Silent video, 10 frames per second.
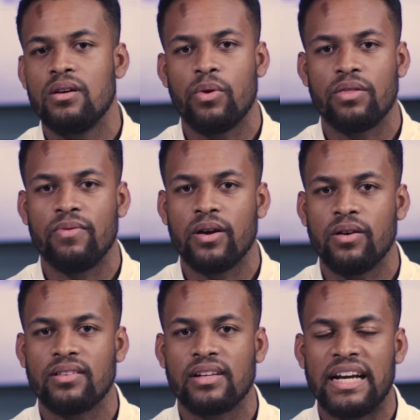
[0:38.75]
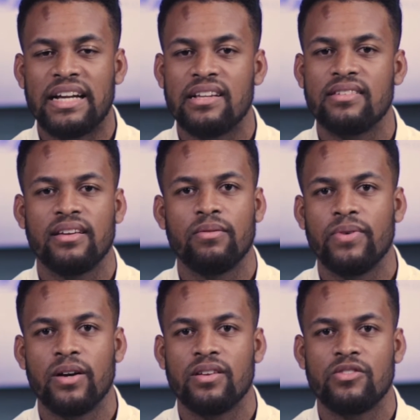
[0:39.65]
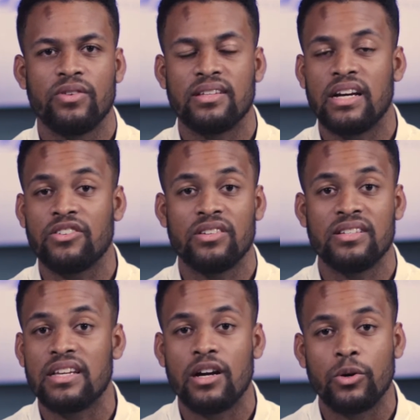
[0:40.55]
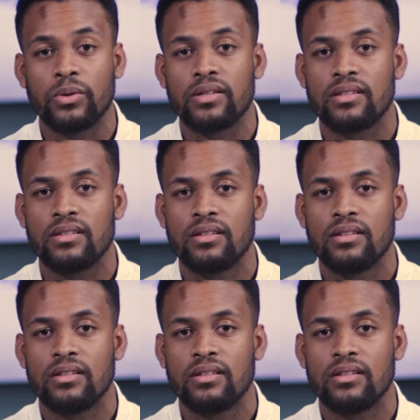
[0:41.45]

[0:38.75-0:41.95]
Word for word: with various clients and various transactions in-house.